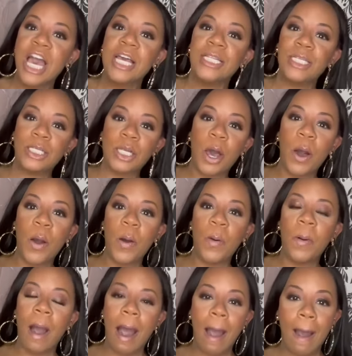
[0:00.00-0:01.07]

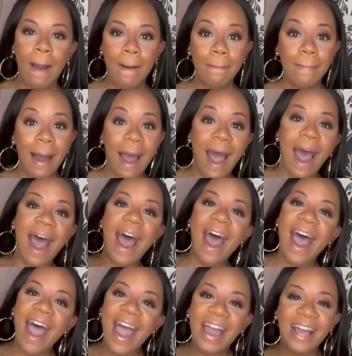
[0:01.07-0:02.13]
So um,
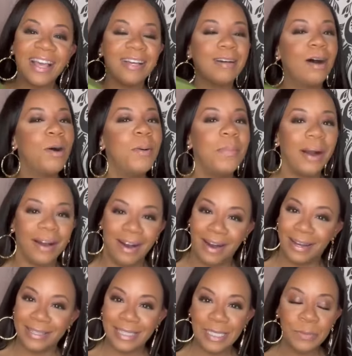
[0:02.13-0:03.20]
I, oh my
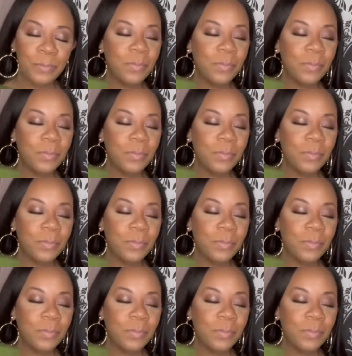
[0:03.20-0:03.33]
gosh.